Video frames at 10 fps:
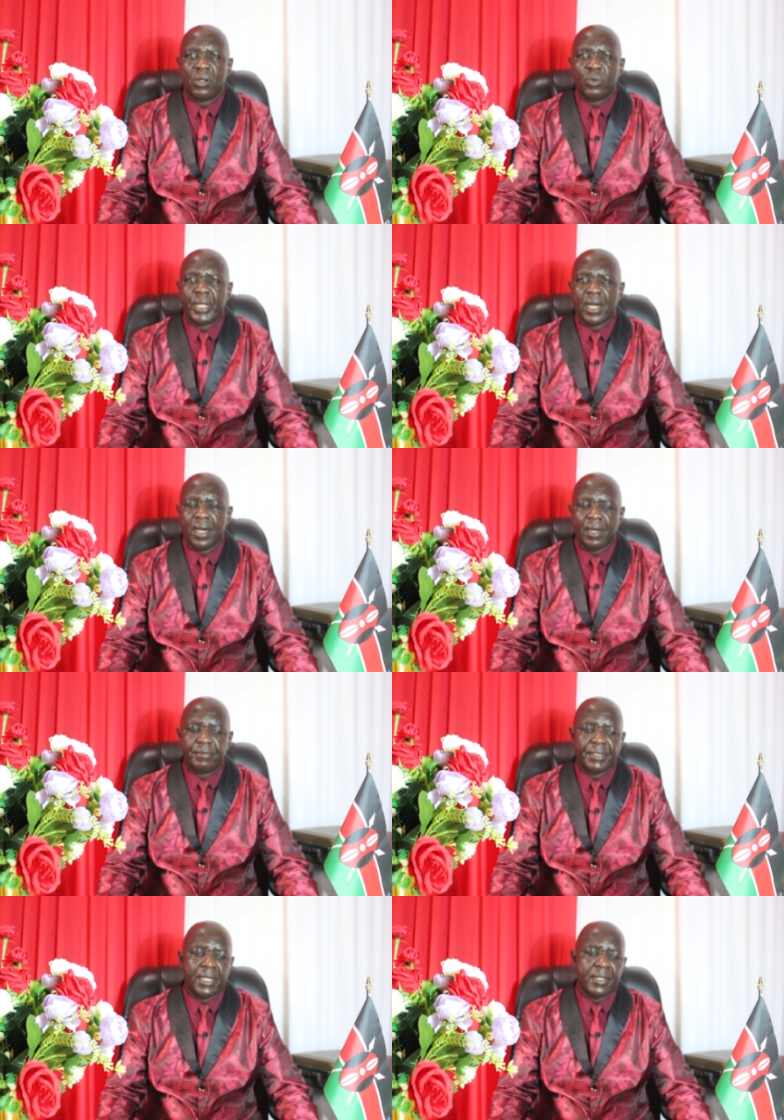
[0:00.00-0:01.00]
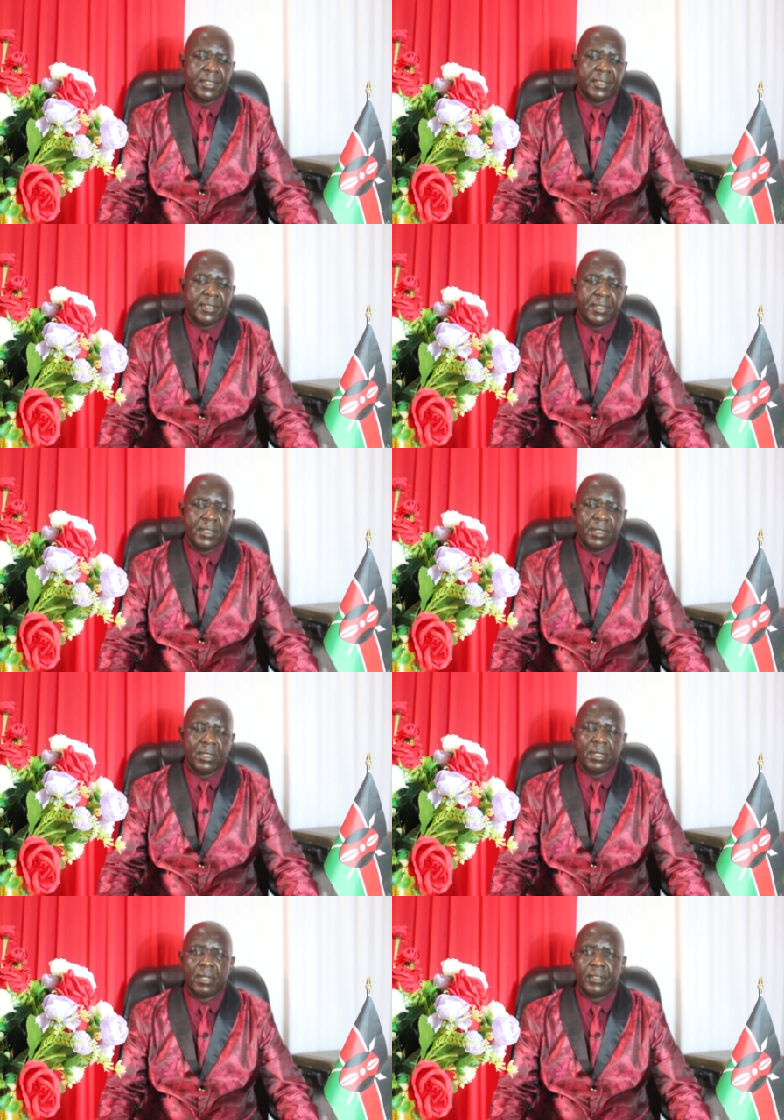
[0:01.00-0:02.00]
we have an
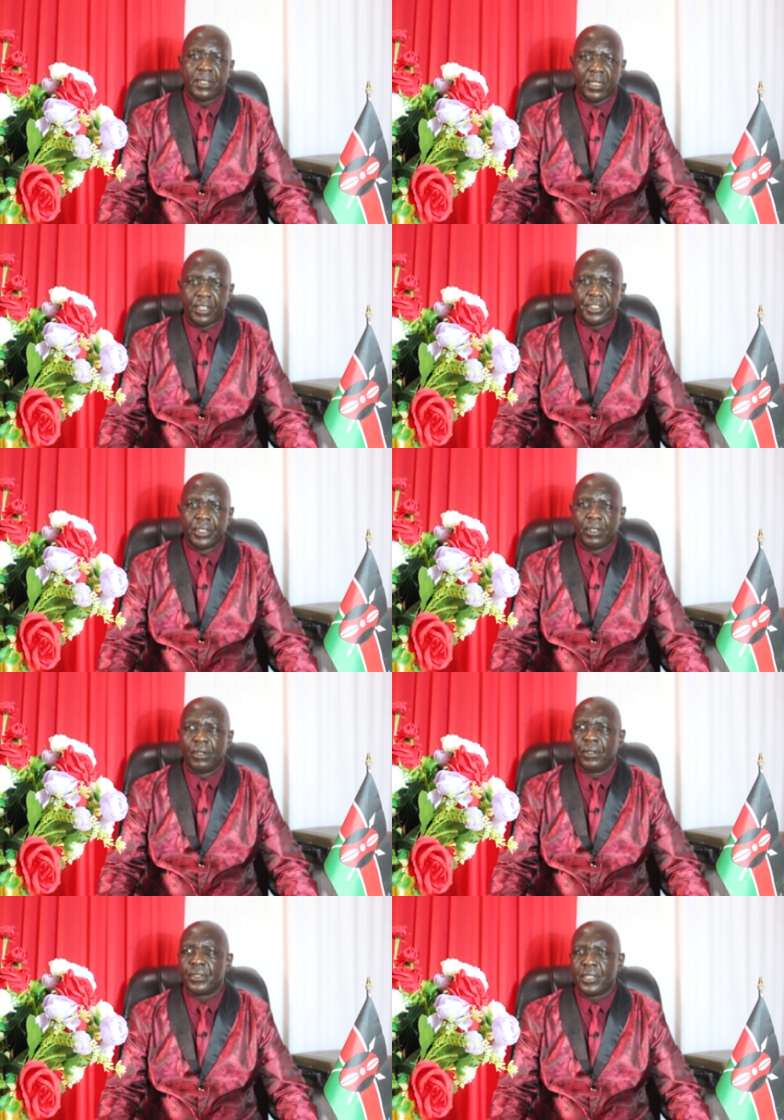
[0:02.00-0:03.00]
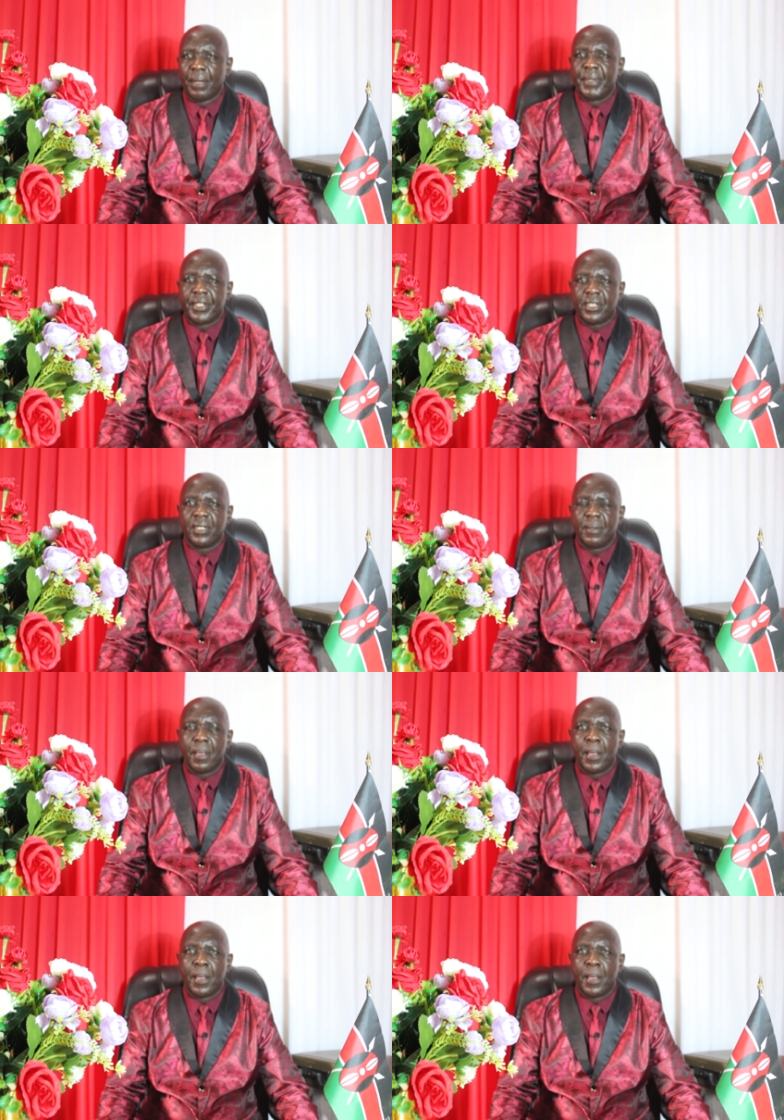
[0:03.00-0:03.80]
international summit